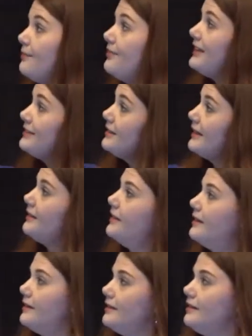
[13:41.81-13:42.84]
Things like
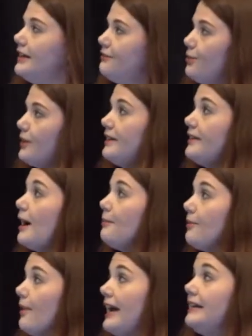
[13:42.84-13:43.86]
the Lyft one in the upper
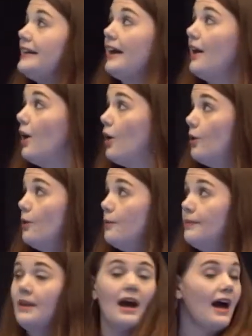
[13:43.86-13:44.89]
right, get
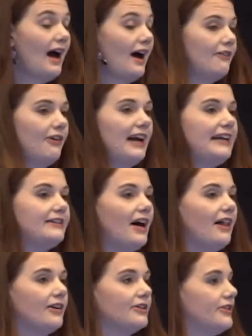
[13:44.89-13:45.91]
home for
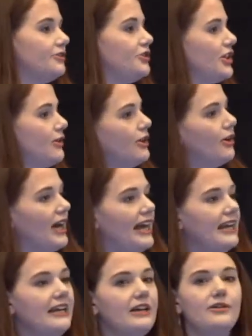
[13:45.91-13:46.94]
$8. They're
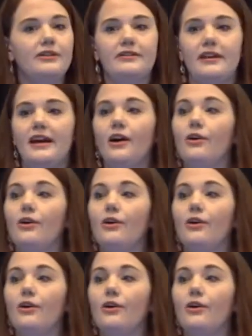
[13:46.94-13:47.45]
geolocating you and saying,